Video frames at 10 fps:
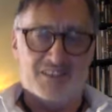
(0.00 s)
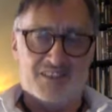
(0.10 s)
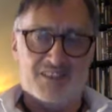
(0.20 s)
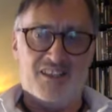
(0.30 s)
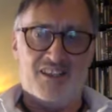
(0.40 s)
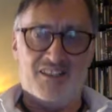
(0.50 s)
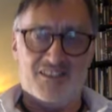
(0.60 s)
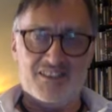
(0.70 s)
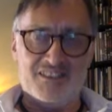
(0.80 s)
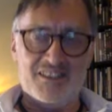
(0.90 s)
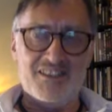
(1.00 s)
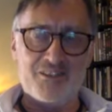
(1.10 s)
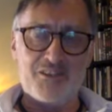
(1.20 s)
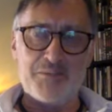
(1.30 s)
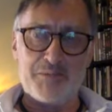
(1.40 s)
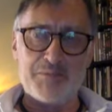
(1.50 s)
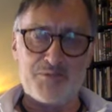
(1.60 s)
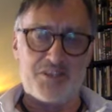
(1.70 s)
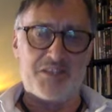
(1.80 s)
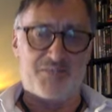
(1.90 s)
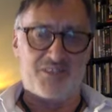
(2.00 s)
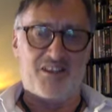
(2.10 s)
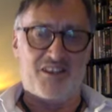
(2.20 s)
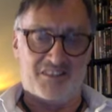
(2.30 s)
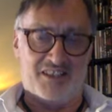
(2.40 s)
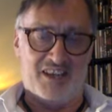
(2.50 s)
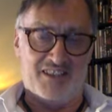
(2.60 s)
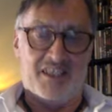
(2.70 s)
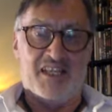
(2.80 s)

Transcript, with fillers: Yeah, a lot of people seem to like that.